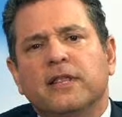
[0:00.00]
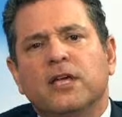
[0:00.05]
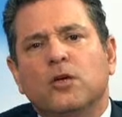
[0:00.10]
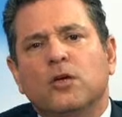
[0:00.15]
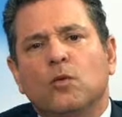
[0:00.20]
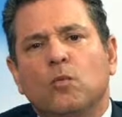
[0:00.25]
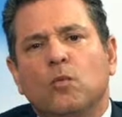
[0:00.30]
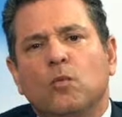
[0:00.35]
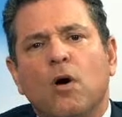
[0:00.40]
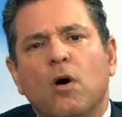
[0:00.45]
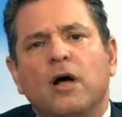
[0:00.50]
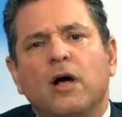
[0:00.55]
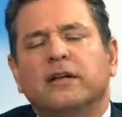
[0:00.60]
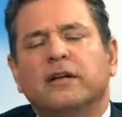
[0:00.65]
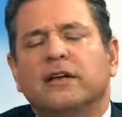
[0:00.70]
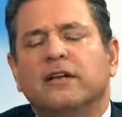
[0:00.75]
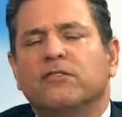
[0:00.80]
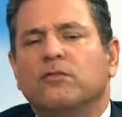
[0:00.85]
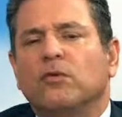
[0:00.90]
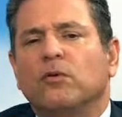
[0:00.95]
that you
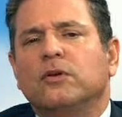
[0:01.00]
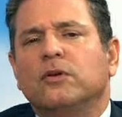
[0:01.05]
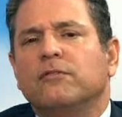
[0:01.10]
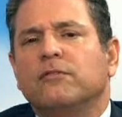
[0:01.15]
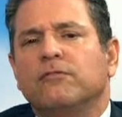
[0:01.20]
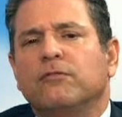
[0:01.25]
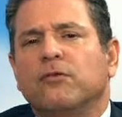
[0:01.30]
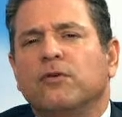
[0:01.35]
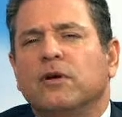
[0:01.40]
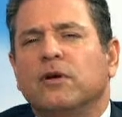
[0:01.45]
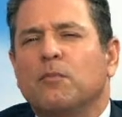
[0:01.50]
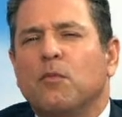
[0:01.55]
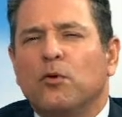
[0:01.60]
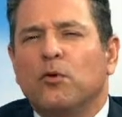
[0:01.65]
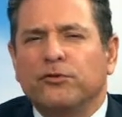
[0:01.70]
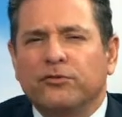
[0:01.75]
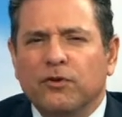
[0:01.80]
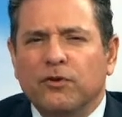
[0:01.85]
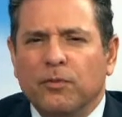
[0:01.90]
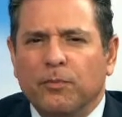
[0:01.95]
want is only for an
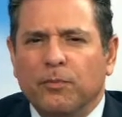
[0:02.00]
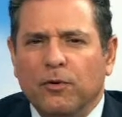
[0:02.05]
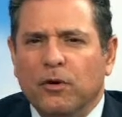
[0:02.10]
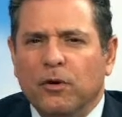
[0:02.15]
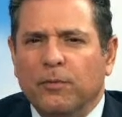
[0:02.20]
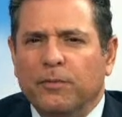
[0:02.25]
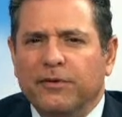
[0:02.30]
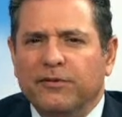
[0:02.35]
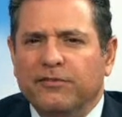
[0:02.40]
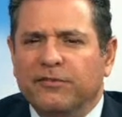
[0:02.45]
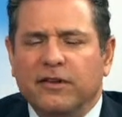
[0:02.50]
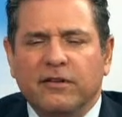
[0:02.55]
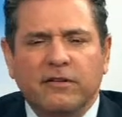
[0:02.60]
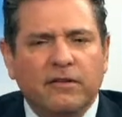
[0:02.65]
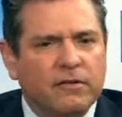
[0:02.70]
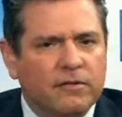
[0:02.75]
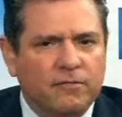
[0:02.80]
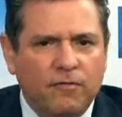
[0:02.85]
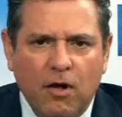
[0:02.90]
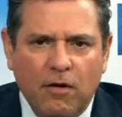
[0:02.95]
emotional purpose and it
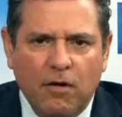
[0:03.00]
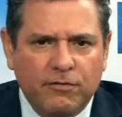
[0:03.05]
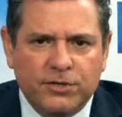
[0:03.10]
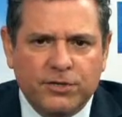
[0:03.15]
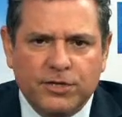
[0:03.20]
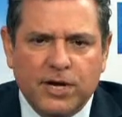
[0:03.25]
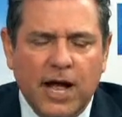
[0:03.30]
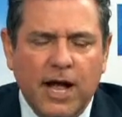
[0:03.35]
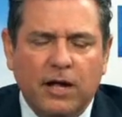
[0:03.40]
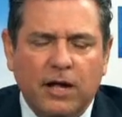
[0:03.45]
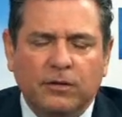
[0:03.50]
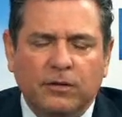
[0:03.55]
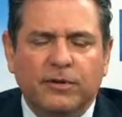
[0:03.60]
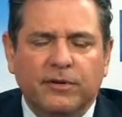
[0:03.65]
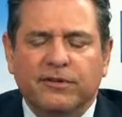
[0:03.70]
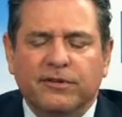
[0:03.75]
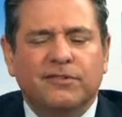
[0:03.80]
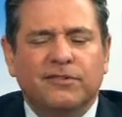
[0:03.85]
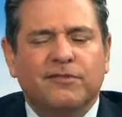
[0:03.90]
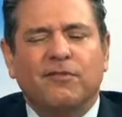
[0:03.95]
doesn't involve a child,
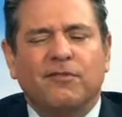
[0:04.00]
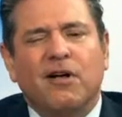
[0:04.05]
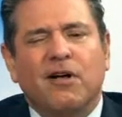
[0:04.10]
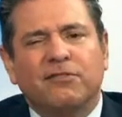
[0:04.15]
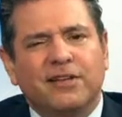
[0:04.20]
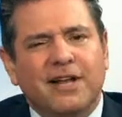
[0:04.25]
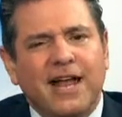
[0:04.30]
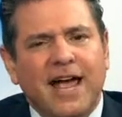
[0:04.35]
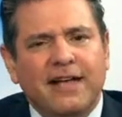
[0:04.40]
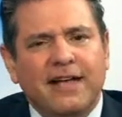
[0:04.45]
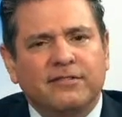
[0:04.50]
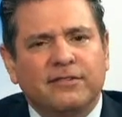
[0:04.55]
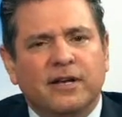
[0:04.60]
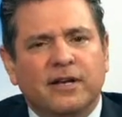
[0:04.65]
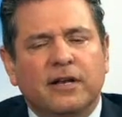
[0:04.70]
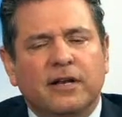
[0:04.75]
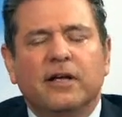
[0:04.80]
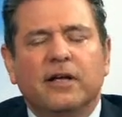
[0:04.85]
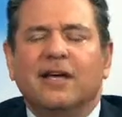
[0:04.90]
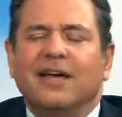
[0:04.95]
but it just involves an
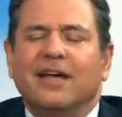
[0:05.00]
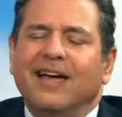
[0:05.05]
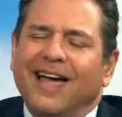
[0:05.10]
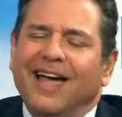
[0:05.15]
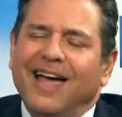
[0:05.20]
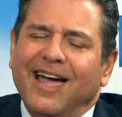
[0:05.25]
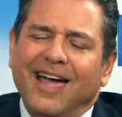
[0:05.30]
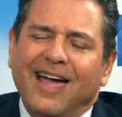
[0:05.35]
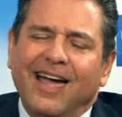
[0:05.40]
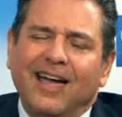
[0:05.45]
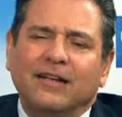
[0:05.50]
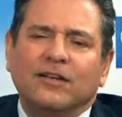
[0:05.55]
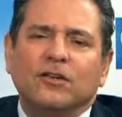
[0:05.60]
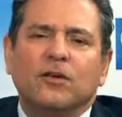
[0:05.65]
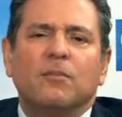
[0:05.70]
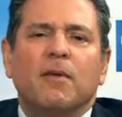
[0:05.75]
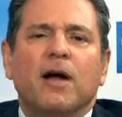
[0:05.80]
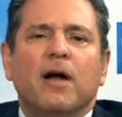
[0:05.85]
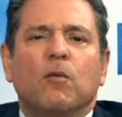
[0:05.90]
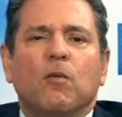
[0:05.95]
asset,
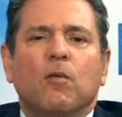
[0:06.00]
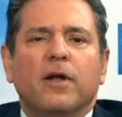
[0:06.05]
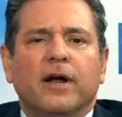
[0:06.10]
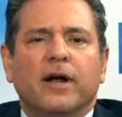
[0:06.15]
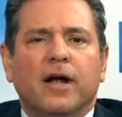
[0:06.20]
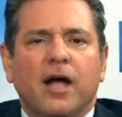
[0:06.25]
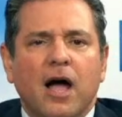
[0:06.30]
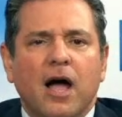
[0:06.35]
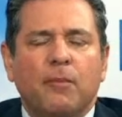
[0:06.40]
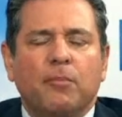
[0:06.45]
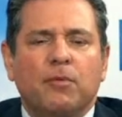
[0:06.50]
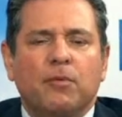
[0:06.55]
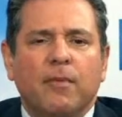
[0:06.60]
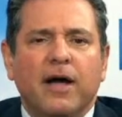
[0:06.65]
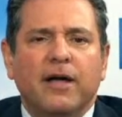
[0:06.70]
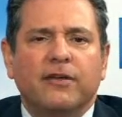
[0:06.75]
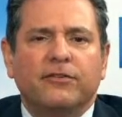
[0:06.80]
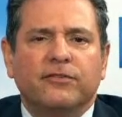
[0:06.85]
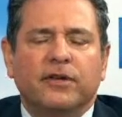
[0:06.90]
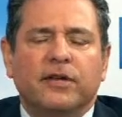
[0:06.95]
you might want to
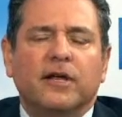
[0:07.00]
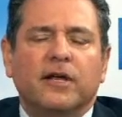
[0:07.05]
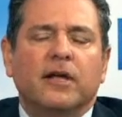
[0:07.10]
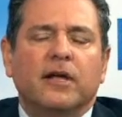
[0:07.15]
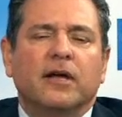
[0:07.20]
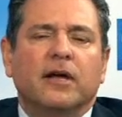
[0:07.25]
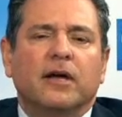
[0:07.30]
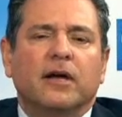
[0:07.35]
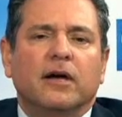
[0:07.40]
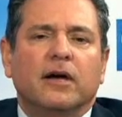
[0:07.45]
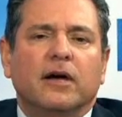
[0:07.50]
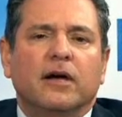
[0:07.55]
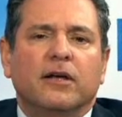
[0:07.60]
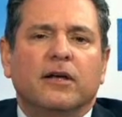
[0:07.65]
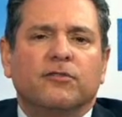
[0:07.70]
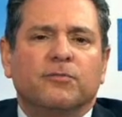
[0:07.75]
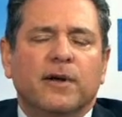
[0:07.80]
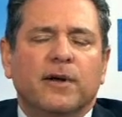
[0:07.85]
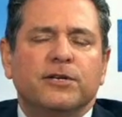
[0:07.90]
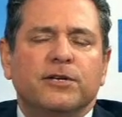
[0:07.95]
compromise it,
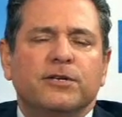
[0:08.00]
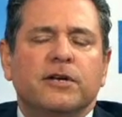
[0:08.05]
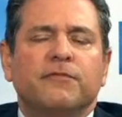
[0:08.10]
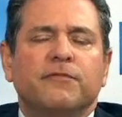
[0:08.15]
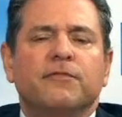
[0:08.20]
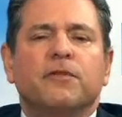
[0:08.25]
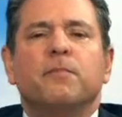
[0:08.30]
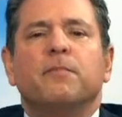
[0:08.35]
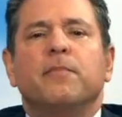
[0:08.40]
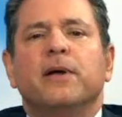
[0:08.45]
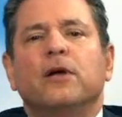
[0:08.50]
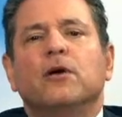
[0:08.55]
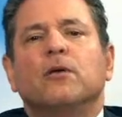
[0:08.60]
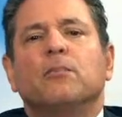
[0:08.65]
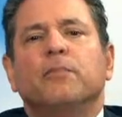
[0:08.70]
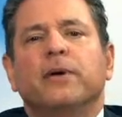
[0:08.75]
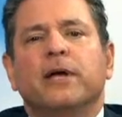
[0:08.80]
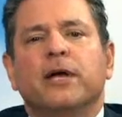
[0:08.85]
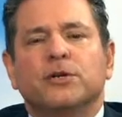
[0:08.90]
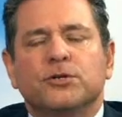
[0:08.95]
especially if the bigger
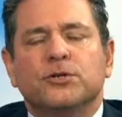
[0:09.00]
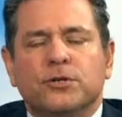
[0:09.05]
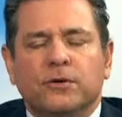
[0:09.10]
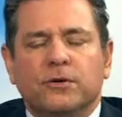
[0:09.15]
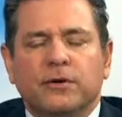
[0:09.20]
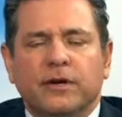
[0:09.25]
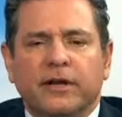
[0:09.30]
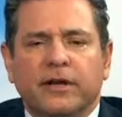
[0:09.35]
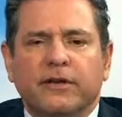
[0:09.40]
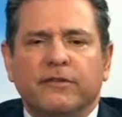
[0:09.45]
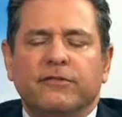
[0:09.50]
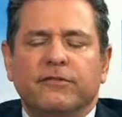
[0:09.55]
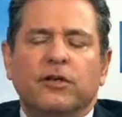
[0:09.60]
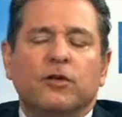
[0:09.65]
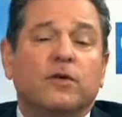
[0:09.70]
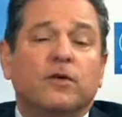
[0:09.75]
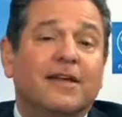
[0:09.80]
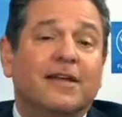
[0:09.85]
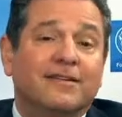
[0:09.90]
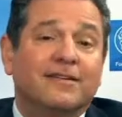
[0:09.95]
picture is that
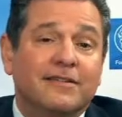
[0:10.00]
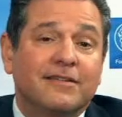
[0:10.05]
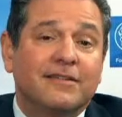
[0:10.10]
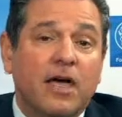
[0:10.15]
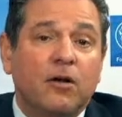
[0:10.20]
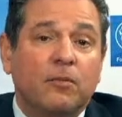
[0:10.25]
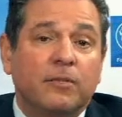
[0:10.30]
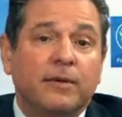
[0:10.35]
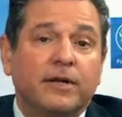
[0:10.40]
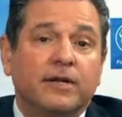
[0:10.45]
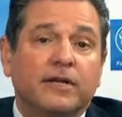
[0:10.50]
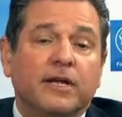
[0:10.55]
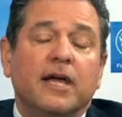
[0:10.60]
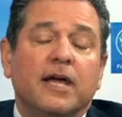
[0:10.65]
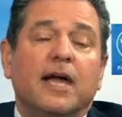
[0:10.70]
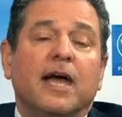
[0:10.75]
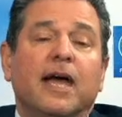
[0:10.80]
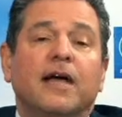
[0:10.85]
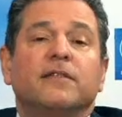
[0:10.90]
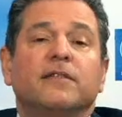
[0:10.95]
you get a settlement
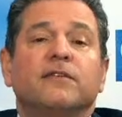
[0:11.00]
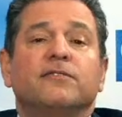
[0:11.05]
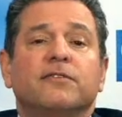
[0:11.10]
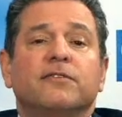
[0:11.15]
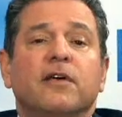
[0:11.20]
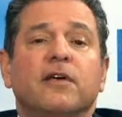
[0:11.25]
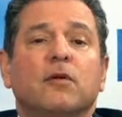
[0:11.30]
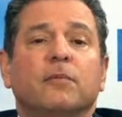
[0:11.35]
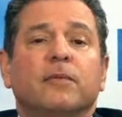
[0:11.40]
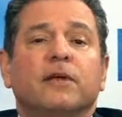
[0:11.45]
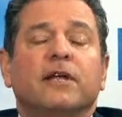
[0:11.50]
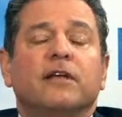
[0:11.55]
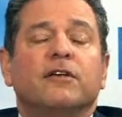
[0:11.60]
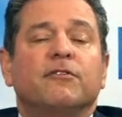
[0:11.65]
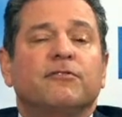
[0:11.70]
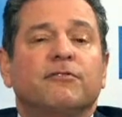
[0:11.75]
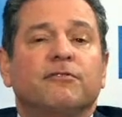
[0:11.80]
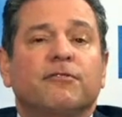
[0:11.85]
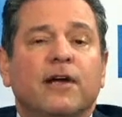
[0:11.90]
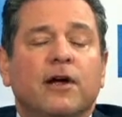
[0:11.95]
and the settlement
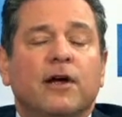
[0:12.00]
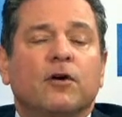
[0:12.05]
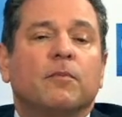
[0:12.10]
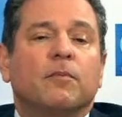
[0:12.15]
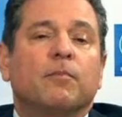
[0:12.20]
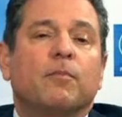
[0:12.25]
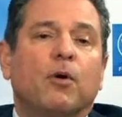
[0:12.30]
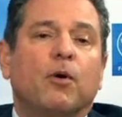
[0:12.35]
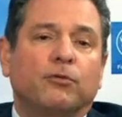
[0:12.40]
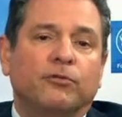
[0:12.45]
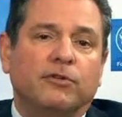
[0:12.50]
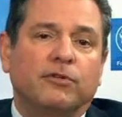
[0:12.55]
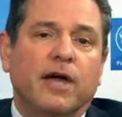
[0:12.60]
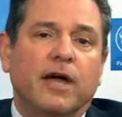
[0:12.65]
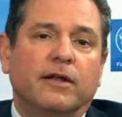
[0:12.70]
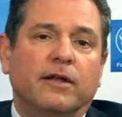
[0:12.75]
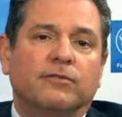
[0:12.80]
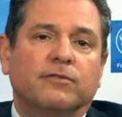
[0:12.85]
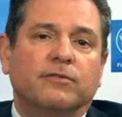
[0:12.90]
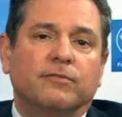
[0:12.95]
is fair to both
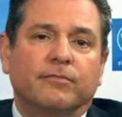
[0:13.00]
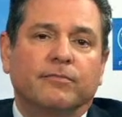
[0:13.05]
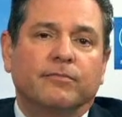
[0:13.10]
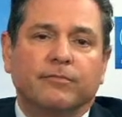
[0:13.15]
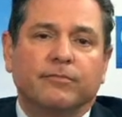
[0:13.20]
sides.